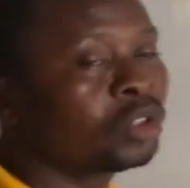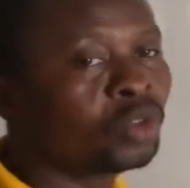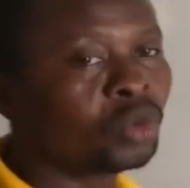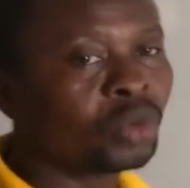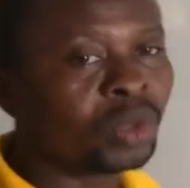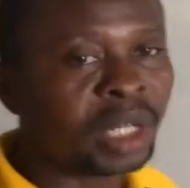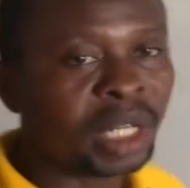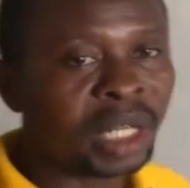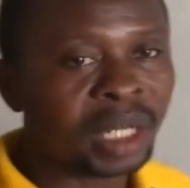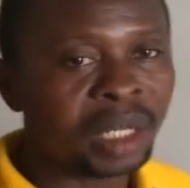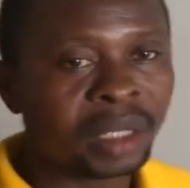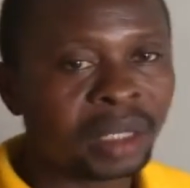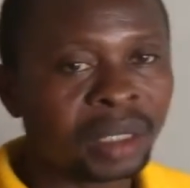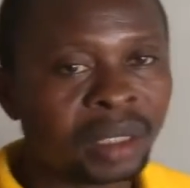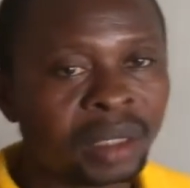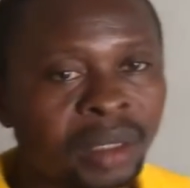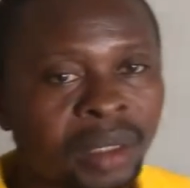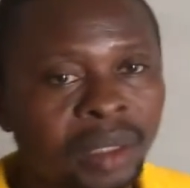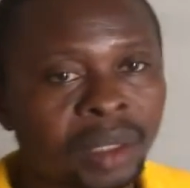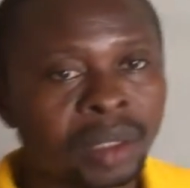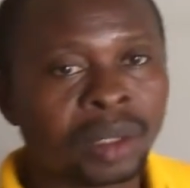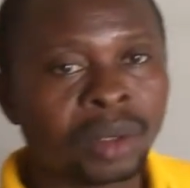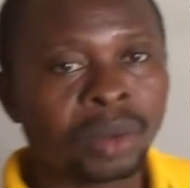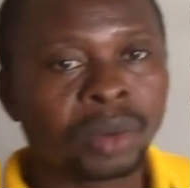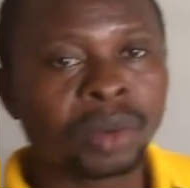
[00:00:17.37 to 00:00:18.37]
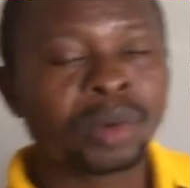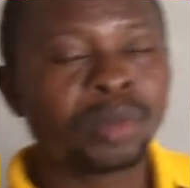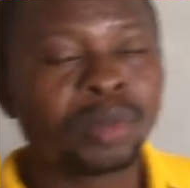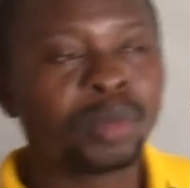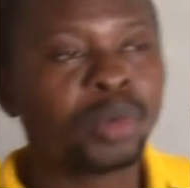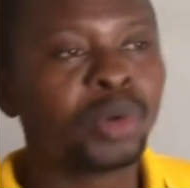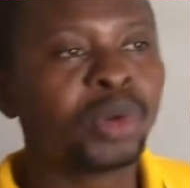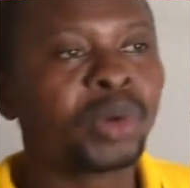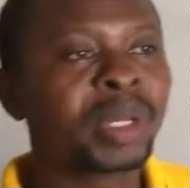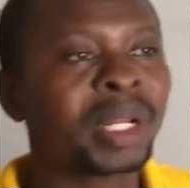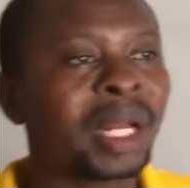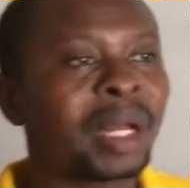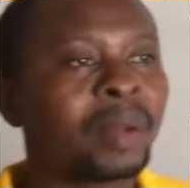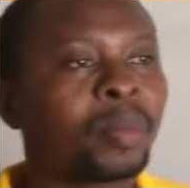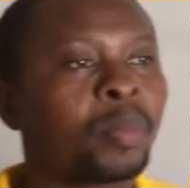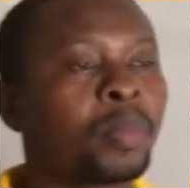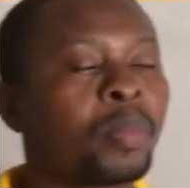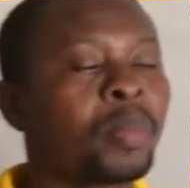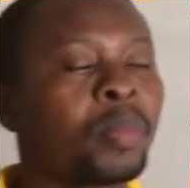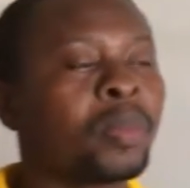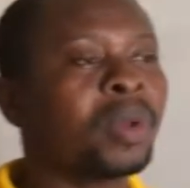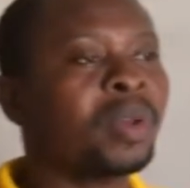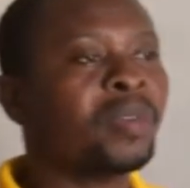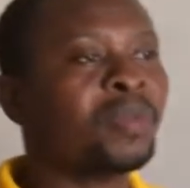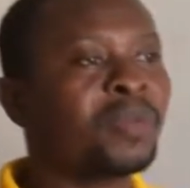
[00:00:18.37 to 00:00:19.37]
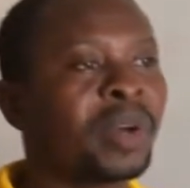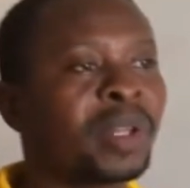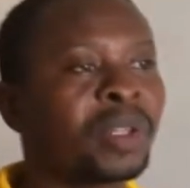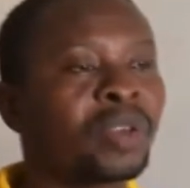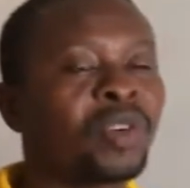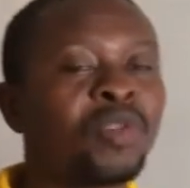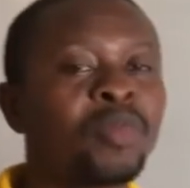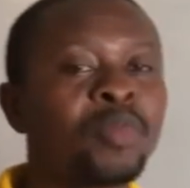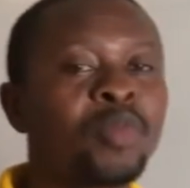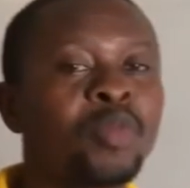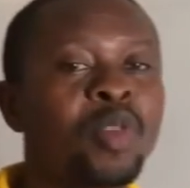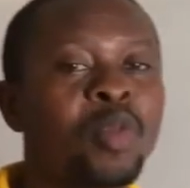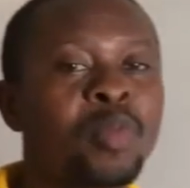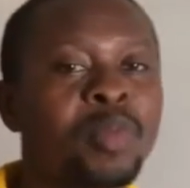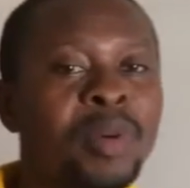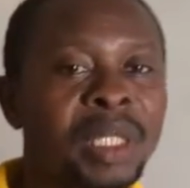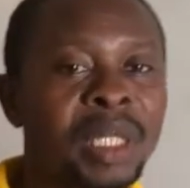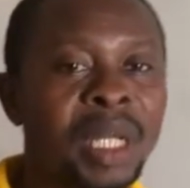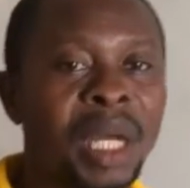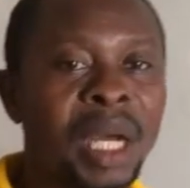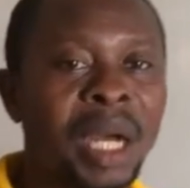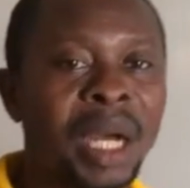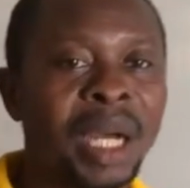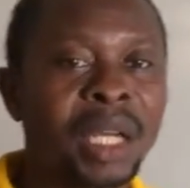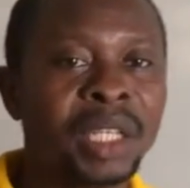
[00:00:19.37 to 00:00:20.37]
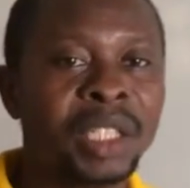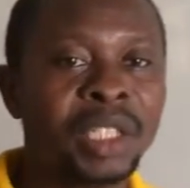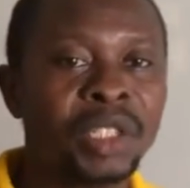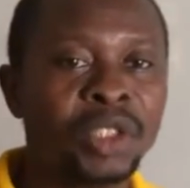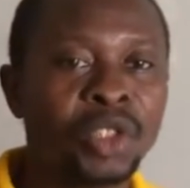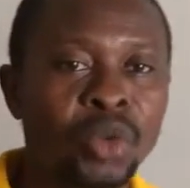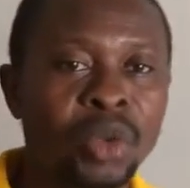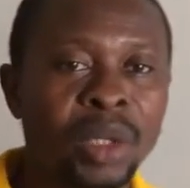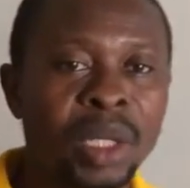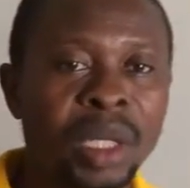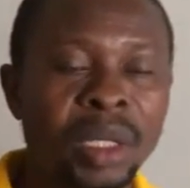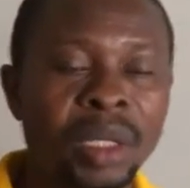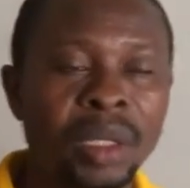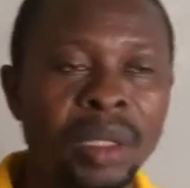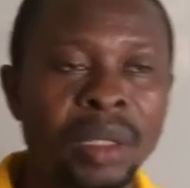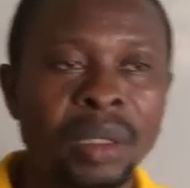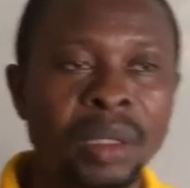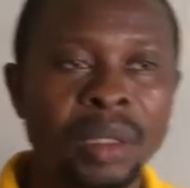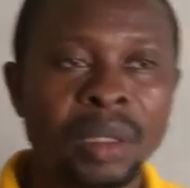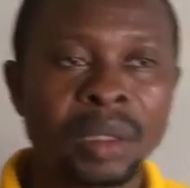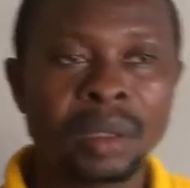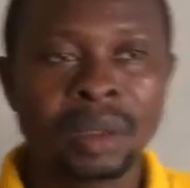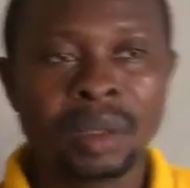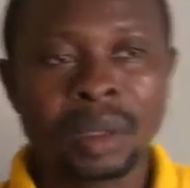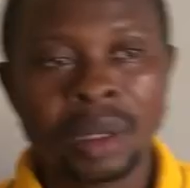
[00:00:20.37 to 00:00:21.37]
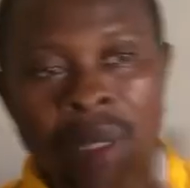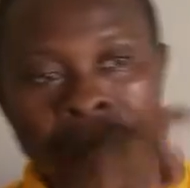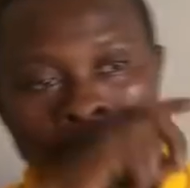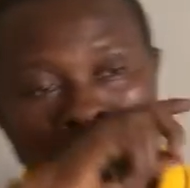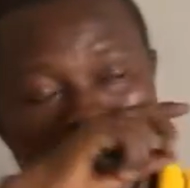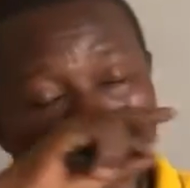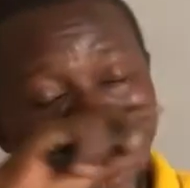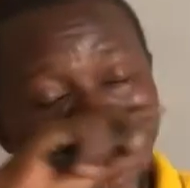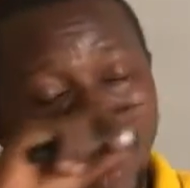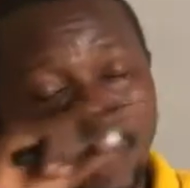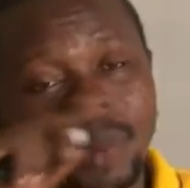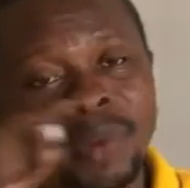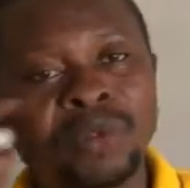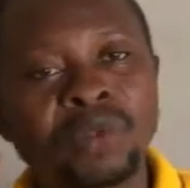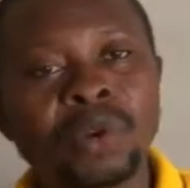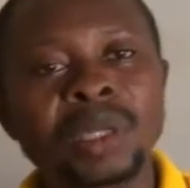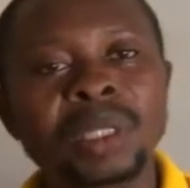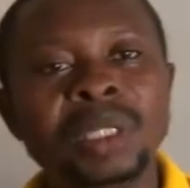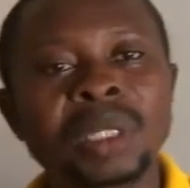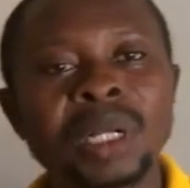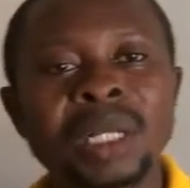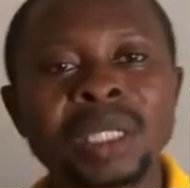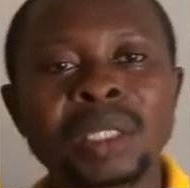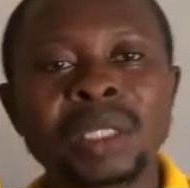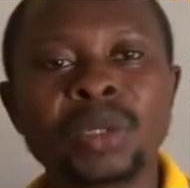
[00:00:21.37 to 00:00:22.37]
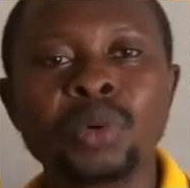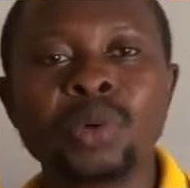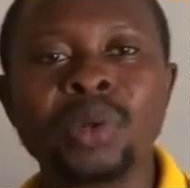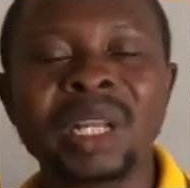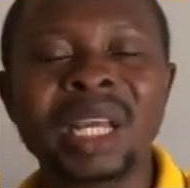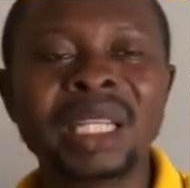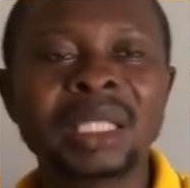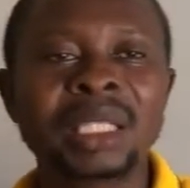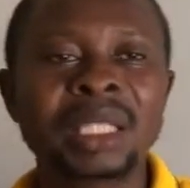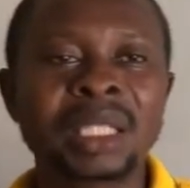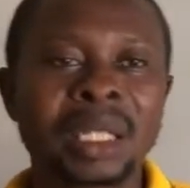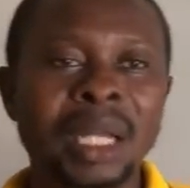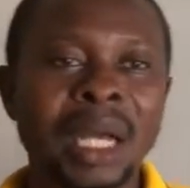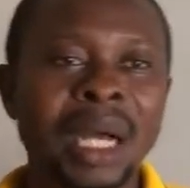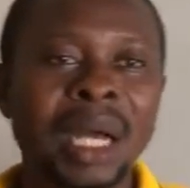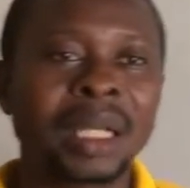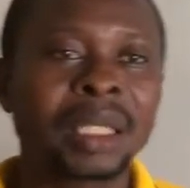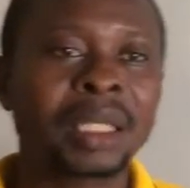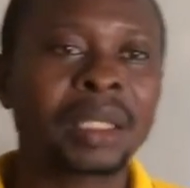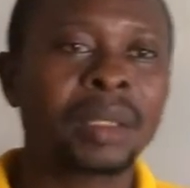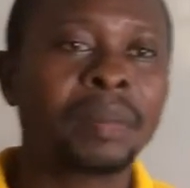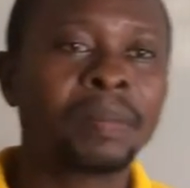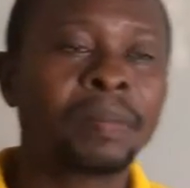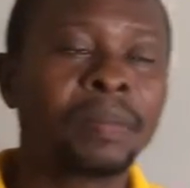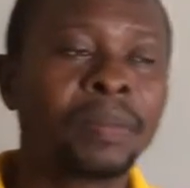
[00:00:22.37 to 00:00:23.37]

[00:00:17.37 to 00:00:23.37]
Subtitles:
today. We'll be looking at effects of poor personal hygiene today. In our previous lesson, we learned that